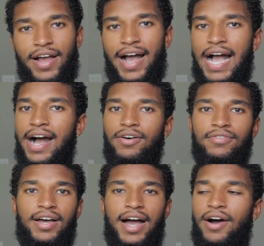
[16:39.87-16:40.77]
I
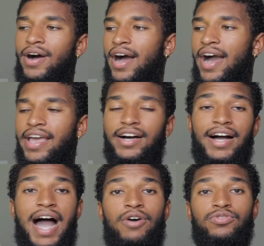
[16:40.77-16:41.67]

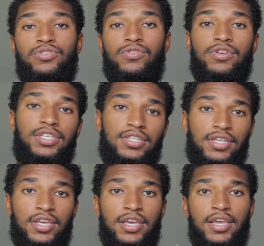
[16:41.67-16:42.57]

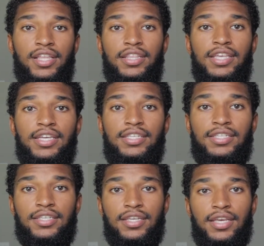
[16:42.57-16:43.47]
outsourced
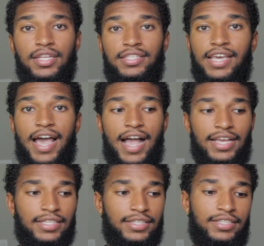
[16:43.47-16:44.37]
this
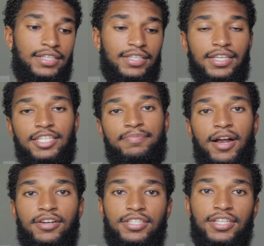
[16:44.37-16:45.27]
task to this
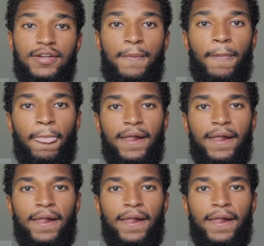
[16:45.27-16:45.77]
person,